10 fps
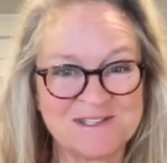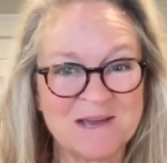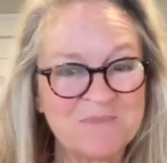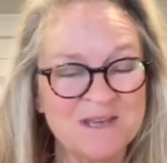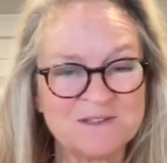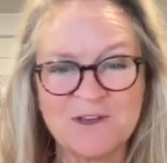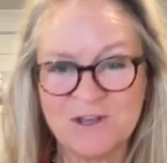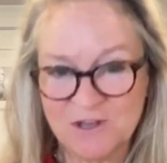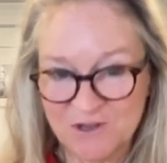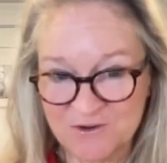That makes a
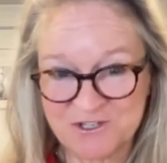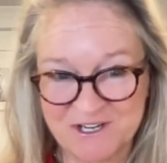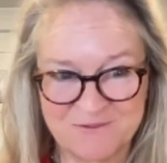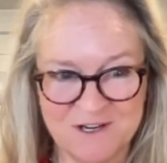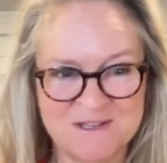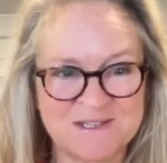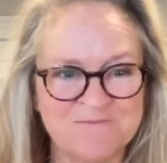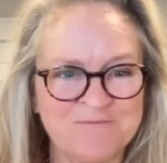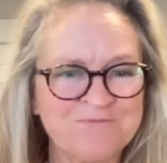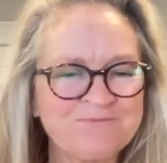huge difference.